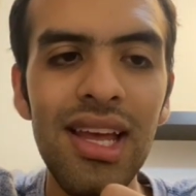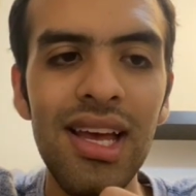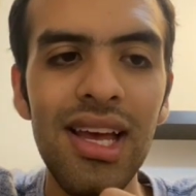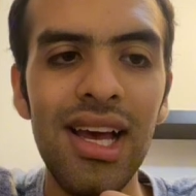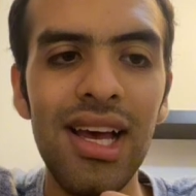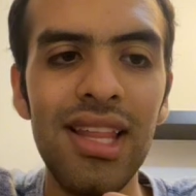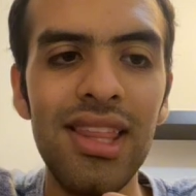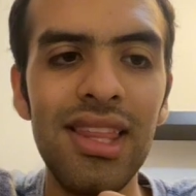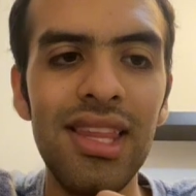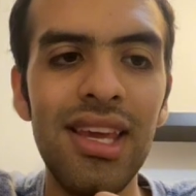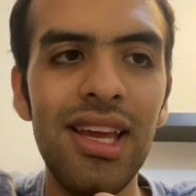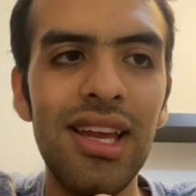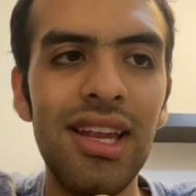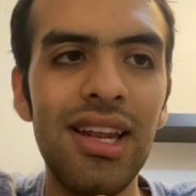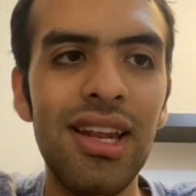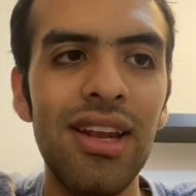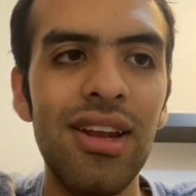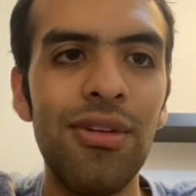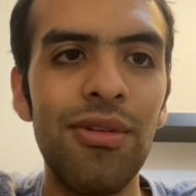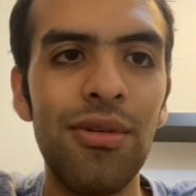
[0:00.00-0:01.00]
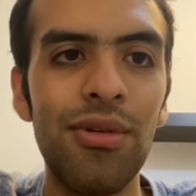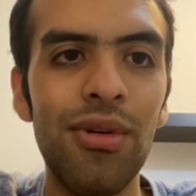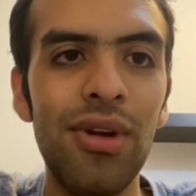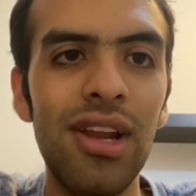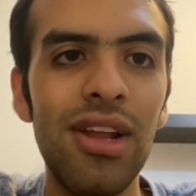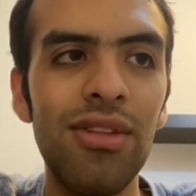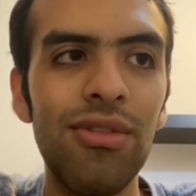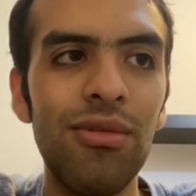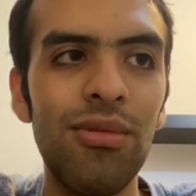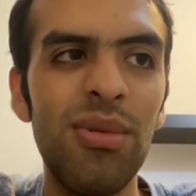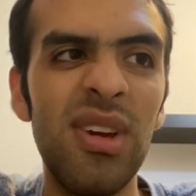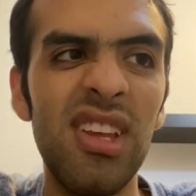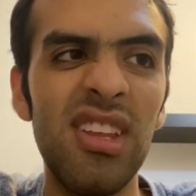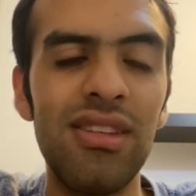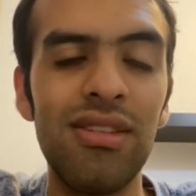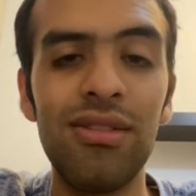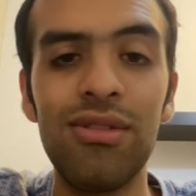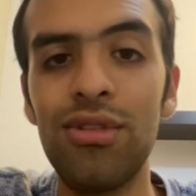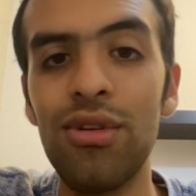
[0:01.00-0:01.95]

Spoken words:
and then Roland with